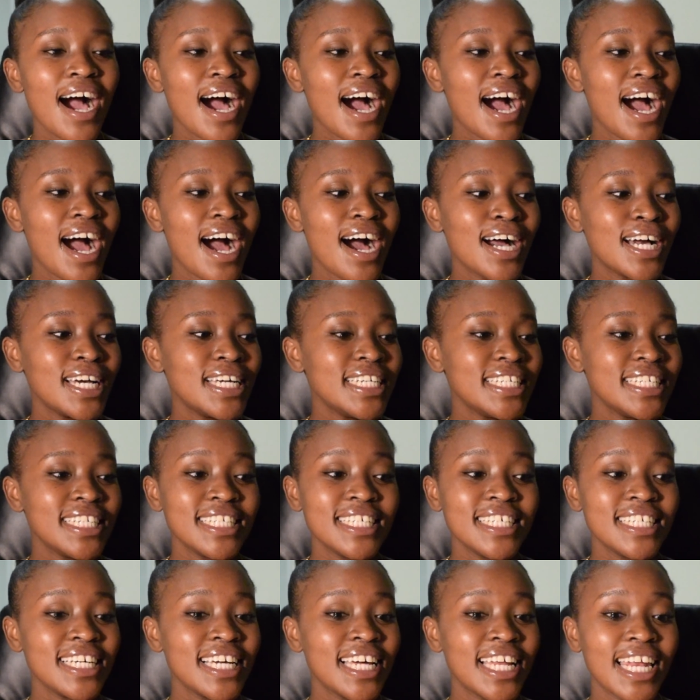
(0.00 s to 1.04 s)

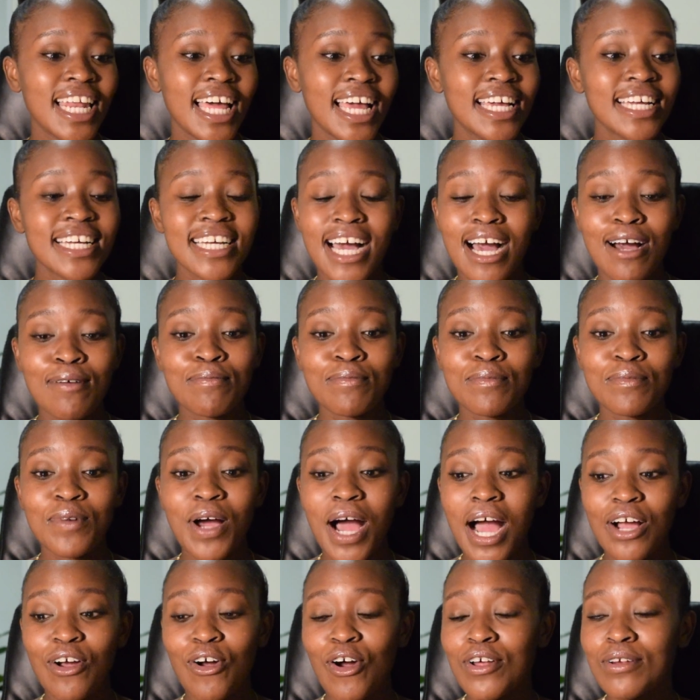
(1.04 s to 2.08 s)
I
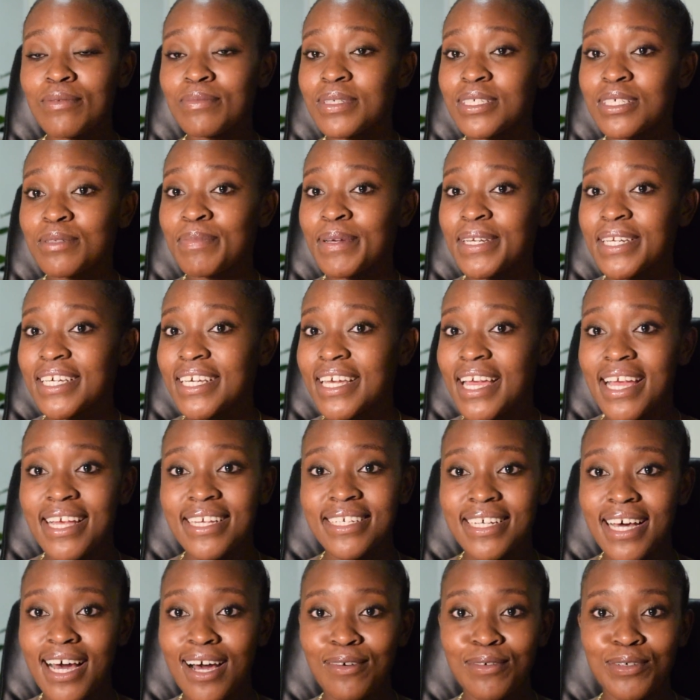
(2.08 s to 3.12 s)
can't be spending
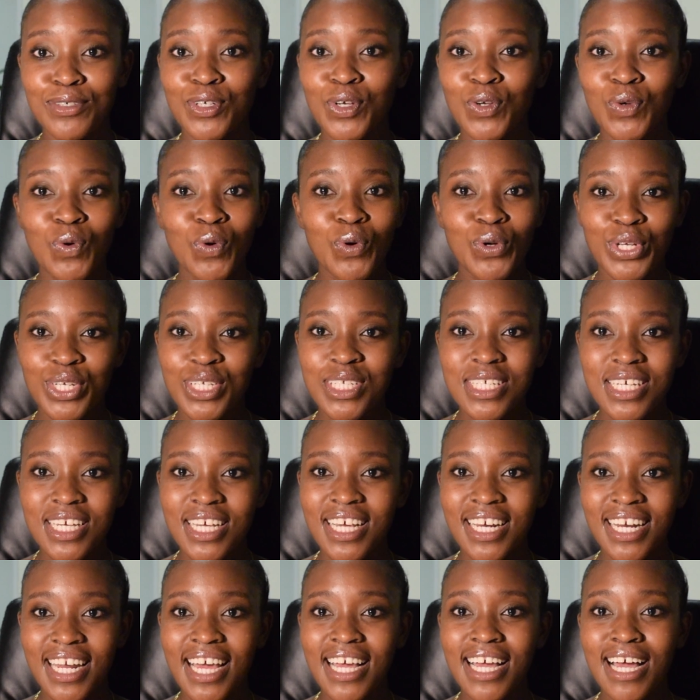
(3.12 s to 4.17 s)
8 hours on
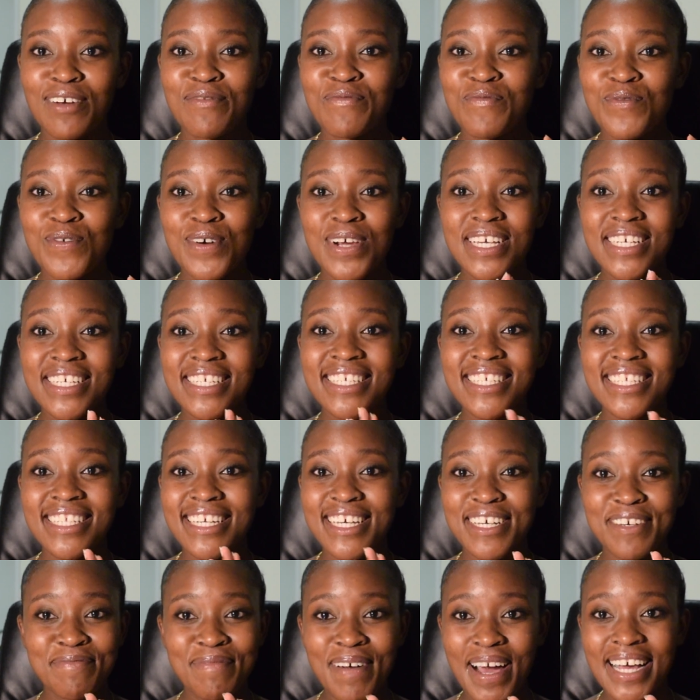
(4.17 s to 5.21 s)
auditing, like I'm
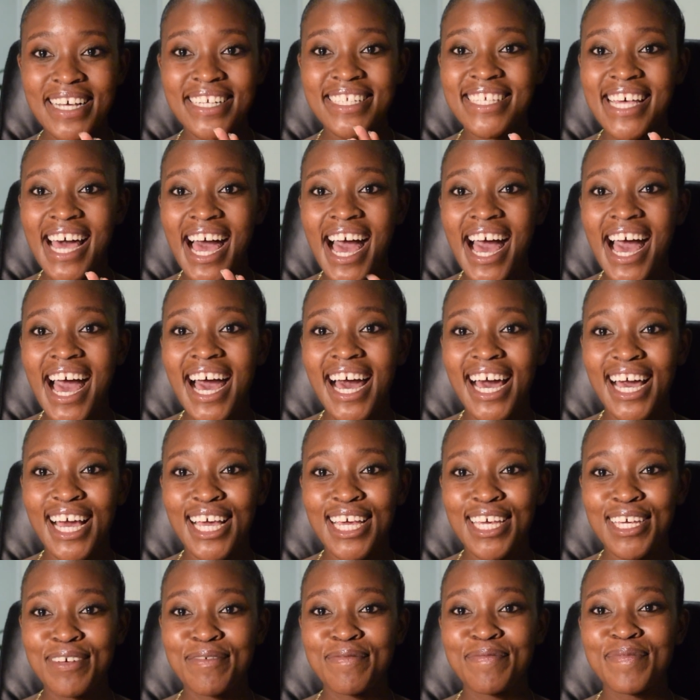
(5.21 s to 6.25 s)
wasting my
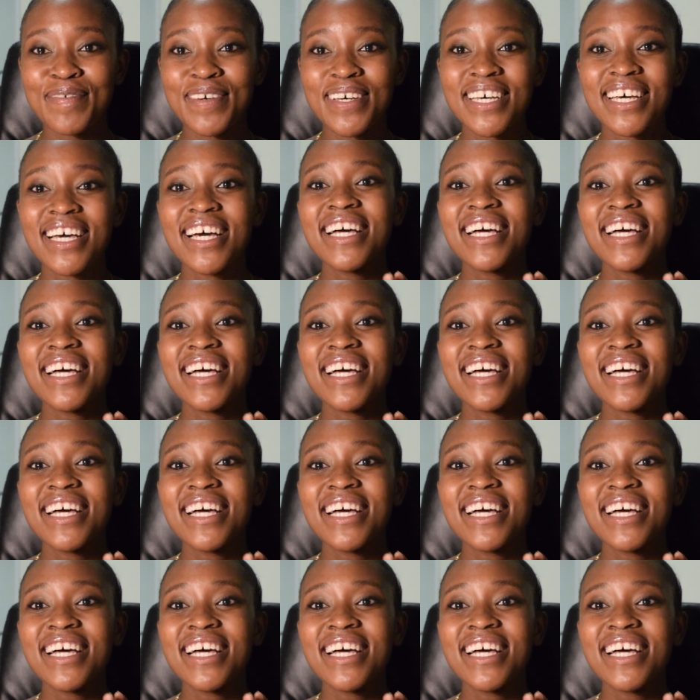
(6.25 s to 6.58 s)
time.